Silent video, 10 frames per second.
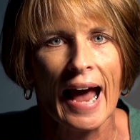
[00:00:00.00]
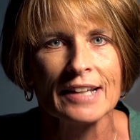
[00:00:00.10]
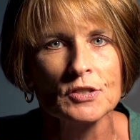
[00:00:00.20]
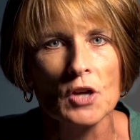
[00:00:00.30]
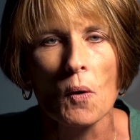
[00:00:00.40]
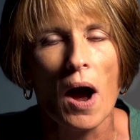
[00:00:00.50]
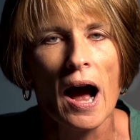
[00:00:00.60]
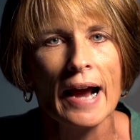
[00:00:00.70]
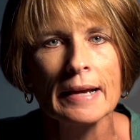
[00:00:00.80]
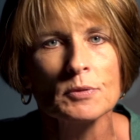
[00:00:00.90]
And so
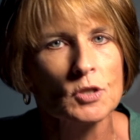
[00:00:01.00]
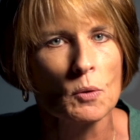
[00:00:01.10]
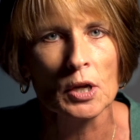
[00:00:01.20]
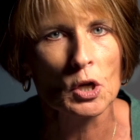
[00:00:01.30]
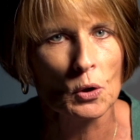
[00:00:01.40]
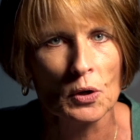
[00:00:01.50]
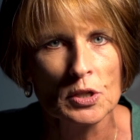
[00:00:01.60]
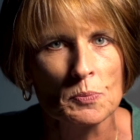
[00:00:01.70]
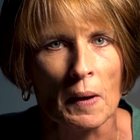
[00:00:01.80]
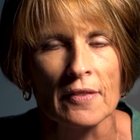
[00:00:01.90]
I am so
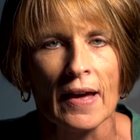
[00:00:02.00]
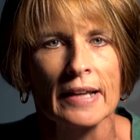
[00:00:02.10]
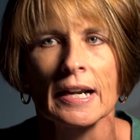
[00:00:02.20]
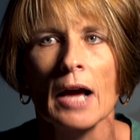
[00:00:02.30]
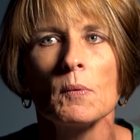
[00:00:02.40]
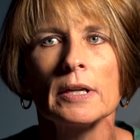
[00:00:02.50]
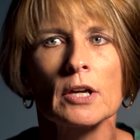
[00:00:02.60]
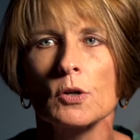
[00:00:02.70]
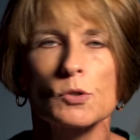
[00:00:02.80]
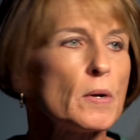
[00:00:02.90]
encouraged by that. And I want to
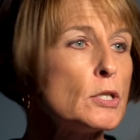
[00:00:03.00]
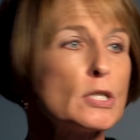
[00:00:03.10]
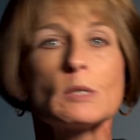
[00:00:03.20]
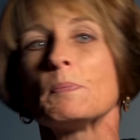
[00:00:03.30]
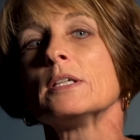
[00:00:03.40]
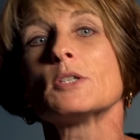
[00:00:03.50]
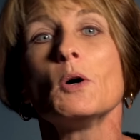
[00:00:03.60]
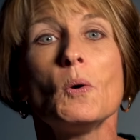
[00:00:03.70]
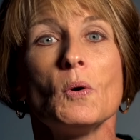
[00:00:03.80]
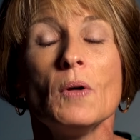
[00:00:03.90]
encourage, we just spent a
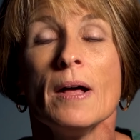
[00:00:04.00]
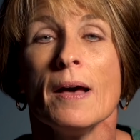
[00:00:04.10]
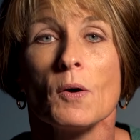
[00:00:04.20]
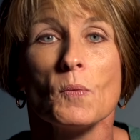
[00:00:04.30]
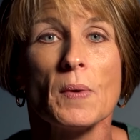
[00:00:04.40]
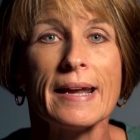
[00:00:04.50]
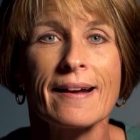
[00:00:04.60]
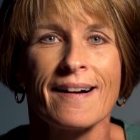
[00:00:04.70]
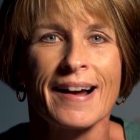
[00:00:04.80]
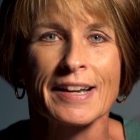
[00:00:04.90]
whole week
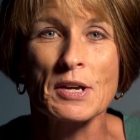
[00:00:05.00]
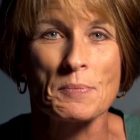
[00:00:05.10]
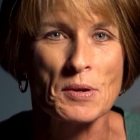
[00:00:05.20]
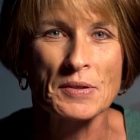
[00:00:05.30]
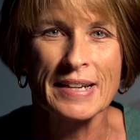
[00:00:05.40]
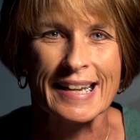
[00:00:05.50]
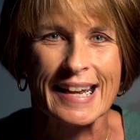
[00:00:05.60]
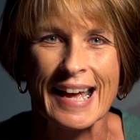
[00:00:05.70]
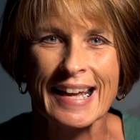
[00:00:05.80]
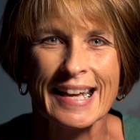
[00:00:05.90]
on
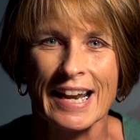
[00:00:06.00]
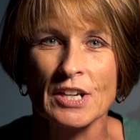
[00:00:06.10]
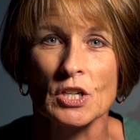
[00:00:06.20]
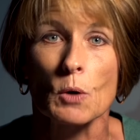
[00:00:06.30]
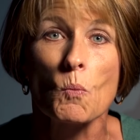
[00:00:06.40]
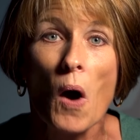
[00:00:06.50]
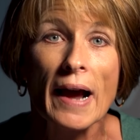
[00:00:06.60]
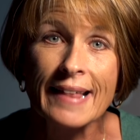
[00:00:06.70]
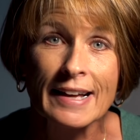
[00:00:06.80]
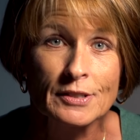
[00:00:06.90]
community and connection and
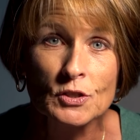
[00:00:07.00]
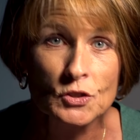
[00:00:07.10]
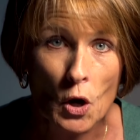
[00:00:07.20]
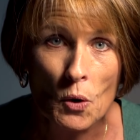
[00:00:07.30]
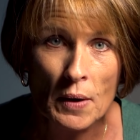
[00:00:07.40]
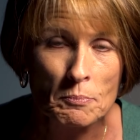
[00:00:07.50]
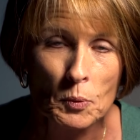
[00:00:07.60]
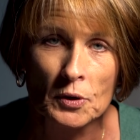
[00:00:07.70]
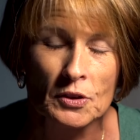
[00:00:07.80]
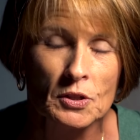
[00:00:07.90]
why that's so
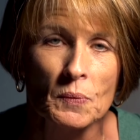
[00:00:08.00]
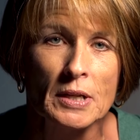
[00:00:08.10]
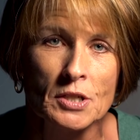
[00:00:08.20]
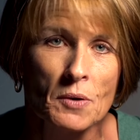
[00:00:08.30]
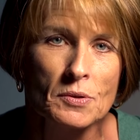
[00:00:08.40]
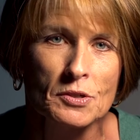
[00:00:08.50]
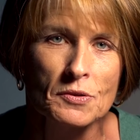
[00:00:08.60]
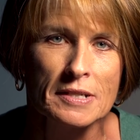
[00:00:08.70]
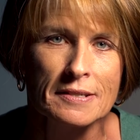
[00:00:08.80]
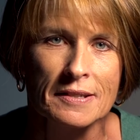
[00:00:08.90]
important that we don't do
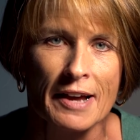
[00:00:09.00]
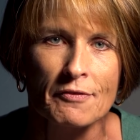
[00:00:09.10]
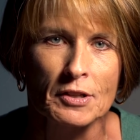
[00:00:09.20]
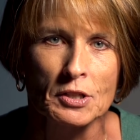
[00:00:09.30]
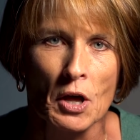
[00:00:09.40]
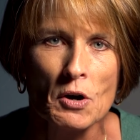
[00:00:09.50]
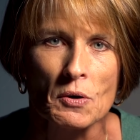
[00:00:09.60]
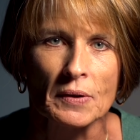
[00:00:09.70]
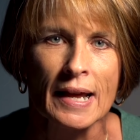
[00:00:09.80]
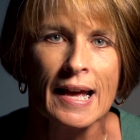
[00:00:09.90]
this life
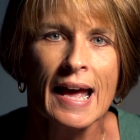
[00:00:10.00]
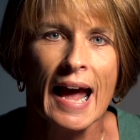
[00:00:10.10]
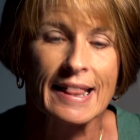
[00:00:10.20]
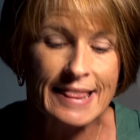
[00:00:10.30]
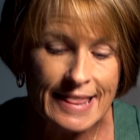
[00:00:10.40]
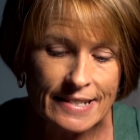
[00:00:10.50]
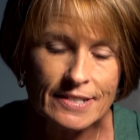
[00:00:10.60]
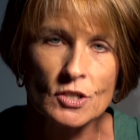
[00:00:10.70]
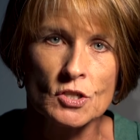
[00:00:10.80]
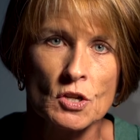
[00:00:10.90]
alone. And this
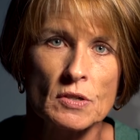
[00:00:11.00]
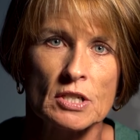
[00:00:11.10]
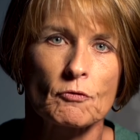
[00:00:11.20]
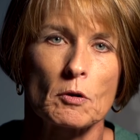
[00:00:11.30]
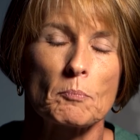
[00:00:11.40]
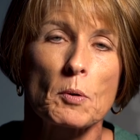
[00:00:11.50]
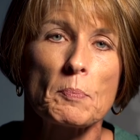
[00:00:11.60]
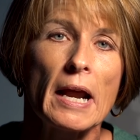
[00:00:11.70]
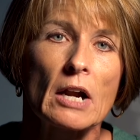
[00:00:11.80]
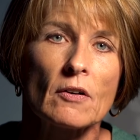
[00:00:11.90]
is no different.
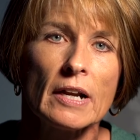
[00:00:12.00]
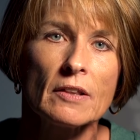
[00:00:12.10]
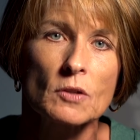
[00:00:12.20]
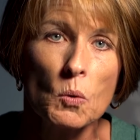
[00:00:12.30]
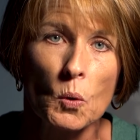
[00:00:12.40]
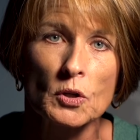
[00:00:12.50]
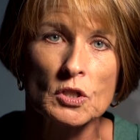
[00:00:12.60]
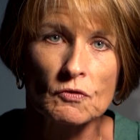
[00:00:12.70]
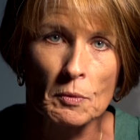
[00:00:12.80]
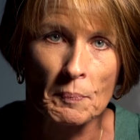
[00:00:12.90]
Preparing the
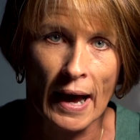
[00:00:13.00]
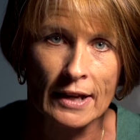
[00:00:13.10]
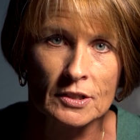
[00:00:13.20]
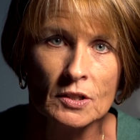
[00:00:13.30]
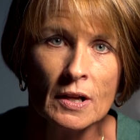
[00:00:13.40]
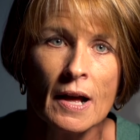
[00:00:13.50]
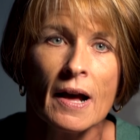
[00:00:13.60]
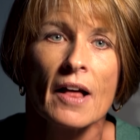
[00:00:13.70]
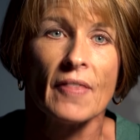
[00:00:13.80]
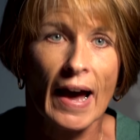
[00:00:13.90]
horse for battle,
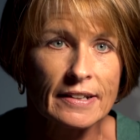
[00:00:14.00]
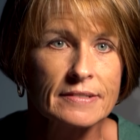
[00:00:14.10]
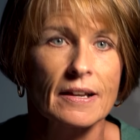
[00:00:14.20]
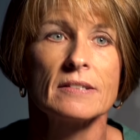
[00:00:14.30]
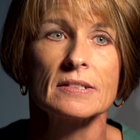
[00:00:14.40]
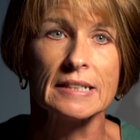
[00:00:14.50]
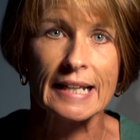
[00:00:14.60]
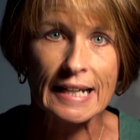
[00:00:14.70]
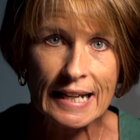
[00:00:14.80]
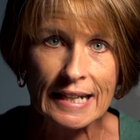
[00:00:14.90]
that is us
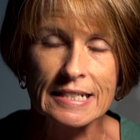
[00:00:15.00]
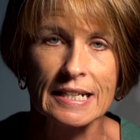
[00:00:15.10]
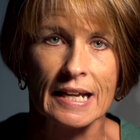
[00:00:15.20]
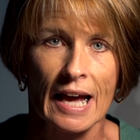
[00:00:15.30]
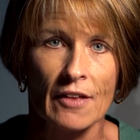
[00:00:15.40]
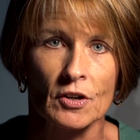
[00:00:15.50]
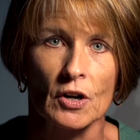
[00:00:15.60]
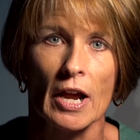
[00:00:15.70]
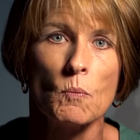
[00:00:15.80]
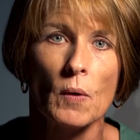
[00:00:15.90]
linking together.
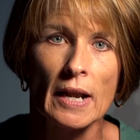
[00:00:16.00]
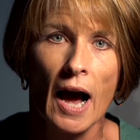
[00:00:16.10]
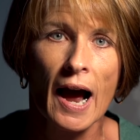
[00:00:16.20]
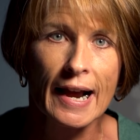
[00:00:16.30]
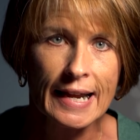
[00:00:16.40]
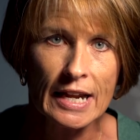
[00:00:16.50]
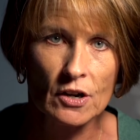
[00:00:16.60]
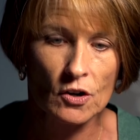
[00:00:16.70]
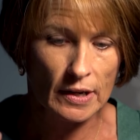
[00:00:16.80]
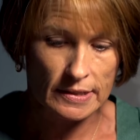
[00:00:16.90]
And when when I
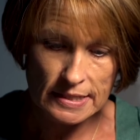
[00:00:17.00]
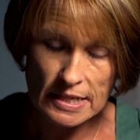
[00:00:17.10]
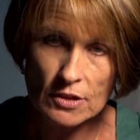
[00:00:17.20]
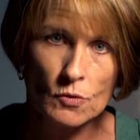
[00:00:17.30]
hear and see